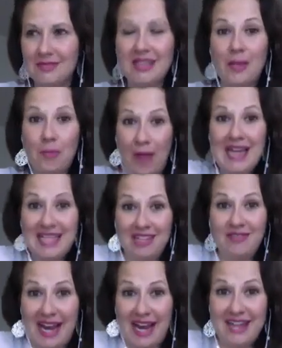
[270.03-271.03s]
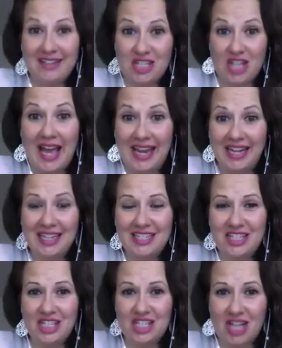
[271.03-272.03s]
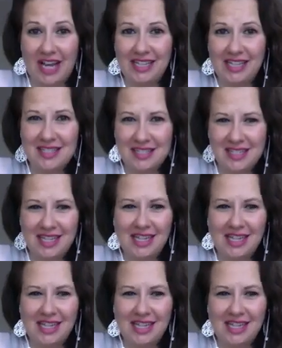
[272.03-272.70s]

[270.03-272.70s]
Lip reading: the branding, right? Is shine. Yeah. She shines. Is it?